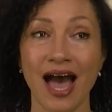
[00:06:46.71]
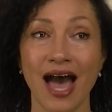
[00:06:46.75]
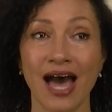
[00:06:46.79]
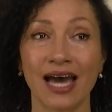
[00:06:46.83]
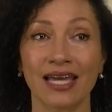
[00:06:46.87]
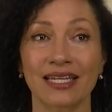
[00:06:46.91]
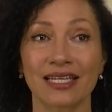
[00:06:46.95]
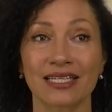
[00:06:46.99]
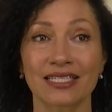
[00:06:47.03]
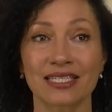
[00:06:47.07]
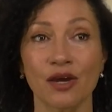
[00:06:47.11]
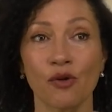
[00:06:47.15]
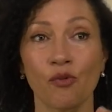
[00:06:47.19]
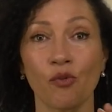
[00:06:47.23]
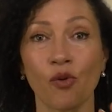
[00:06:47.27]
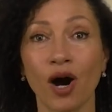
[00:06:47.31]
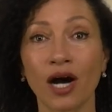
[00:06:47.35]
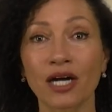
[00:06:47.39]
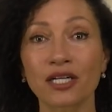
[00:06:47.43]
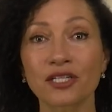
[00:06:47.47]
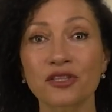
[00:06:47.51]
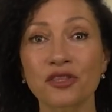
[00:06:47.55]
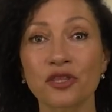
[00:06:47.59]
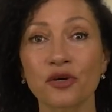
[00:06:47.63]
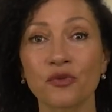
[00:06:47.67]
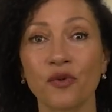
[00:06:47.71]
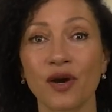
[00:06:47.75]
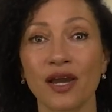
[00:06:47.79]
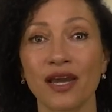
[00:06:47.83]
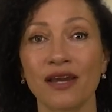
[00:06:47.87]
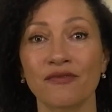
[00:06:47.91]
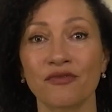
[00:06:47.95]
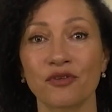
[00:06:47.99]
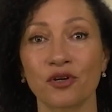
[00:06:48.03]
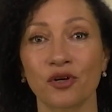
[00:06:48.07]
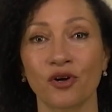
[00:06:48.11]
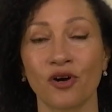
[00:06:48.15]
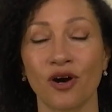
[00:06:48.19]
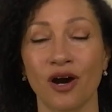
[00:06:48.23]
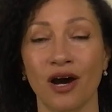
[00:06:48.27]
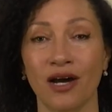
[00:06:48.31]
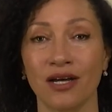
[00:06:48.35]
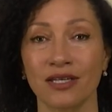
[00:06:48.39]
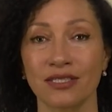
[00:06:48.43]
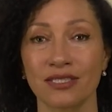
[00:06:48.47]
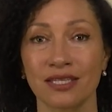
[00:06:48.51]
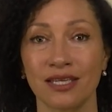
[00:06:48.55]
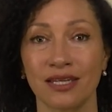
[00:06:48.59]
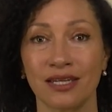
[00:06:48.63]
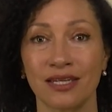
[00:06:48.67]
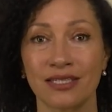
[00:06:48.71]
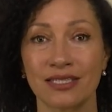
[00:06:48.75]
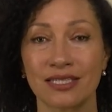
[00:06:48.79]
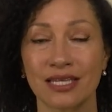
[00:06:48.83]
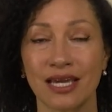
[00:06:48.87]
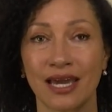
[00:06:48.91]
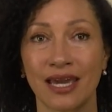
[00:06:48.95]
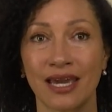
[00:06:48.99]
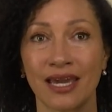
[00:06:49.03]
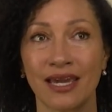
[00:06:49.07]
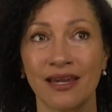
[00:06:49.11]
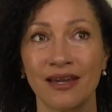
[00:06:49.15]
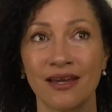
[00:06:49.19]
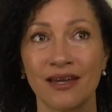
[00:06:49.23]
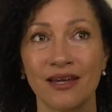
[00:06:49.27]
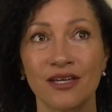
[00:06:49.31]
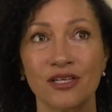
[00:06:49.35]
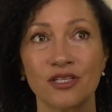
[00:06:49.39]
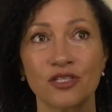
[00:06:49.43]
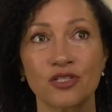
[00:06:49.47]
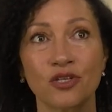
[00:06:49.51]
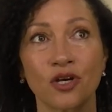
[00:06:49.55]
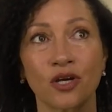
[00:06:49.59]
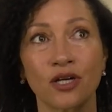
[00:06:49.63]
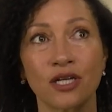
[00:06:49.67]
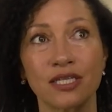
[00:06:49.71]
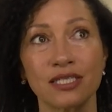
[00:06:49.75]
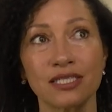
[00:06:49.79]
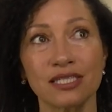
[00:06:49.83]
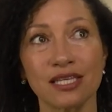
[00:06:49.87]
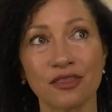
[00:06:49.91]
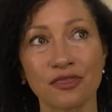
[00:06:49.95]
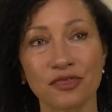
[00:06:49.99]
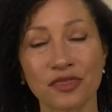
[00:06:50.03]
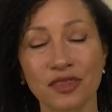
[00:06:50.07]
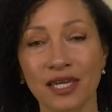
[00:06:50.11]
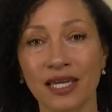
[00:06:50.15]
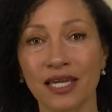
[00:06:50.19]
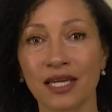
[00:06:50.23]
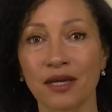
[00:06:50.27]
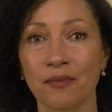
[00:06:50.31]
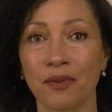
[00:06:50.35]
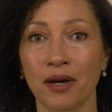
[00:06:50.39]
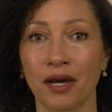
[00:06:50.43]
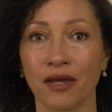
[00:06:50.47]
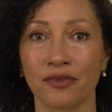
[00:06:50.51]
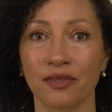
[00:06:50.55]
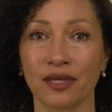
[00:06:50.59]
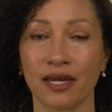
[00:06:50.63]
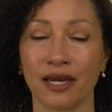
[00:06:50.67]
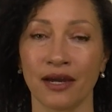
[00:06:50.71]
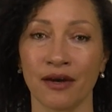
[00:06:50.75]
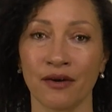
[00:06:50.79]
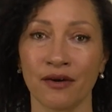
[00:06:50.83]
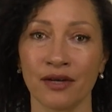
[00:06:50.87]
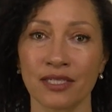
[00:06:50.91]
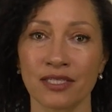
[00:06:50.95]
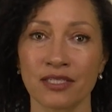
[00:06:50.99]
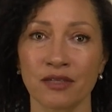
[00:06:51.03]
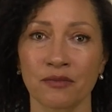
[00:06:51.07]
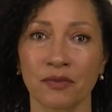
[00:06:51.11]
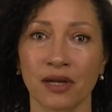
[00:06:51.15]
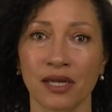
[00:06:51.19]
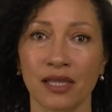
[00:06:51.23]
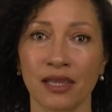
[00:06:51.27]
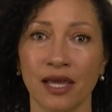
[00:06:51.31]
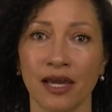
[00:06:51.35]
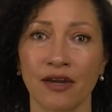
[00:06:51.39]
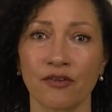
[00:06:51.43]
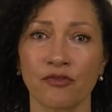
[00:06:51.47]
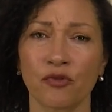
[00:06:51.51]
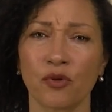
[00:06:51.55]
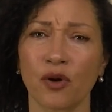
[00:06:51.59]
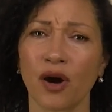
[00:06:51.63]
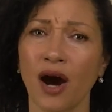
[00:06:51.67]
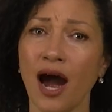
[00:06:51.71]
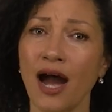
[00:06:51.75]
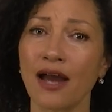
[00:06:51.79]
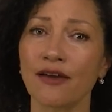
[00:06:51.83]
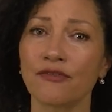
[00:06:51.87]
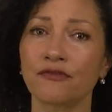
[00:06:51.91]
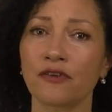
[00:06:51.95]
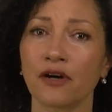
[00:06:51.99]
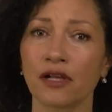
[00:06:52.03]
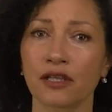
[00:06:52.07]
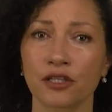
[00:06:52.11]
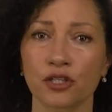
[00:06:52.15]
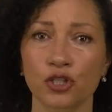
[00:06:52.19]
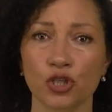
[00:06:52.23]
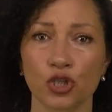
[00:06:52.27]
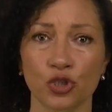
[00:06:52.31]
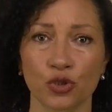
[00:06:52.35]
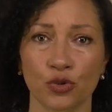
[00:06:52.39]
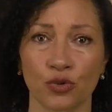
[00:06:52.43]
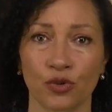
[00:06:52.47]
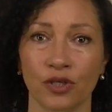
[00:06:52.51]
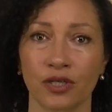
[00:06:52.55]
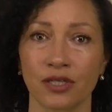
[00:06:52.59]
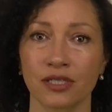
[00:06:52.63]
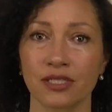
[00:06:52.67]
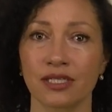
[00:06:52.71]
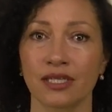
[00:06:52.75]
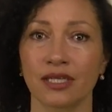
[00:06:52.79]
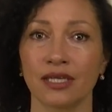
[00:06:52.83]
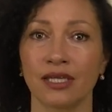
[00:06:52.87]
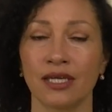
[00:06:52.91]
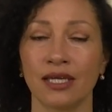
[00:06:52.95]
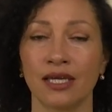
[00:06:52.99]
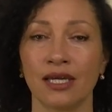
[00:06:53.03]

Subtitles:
And as I walked the Way of the Cross and as I started to think about the areas in my life where I've fallen short,